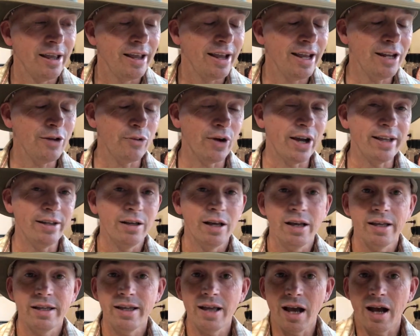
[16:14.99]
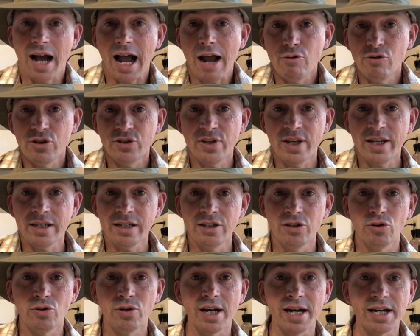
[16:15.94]
Anyway, yeah, I was thanking
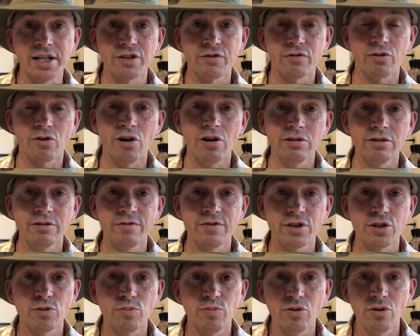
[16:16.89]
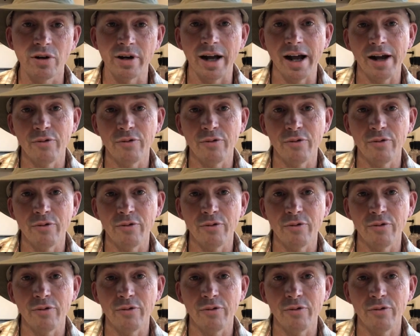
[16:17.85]
you guys for all of the support.